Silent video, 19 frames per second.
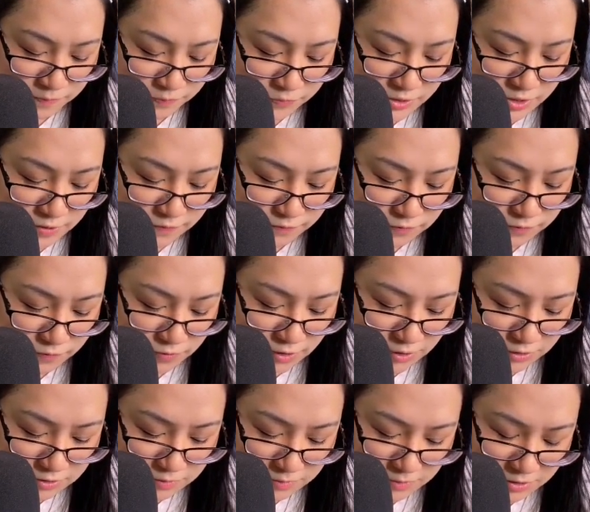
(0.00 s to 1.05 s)
f of
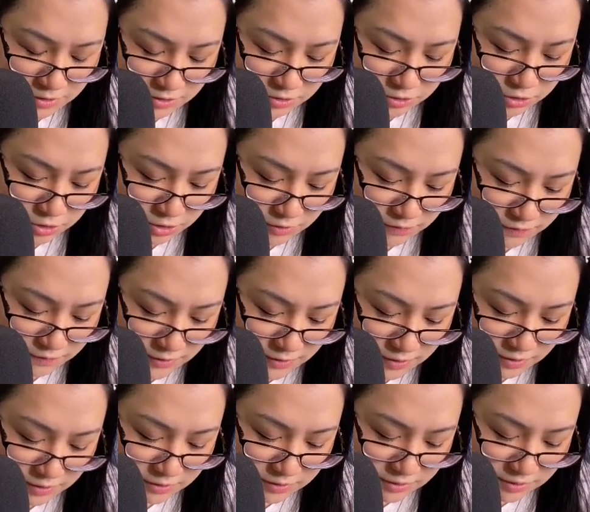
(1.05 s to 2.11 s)
x minus g of
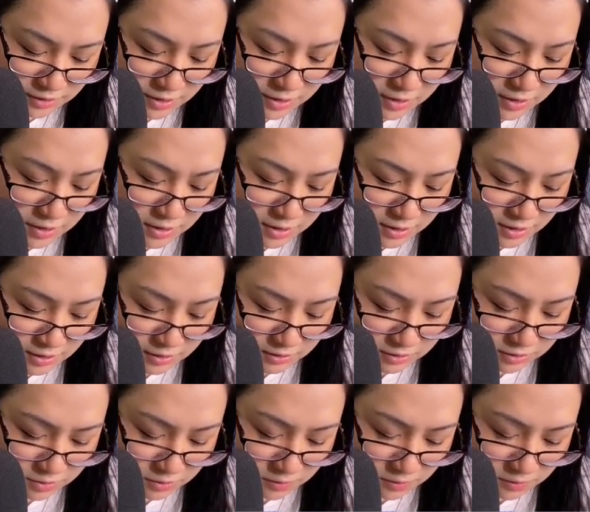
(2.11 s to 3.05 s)
x, and so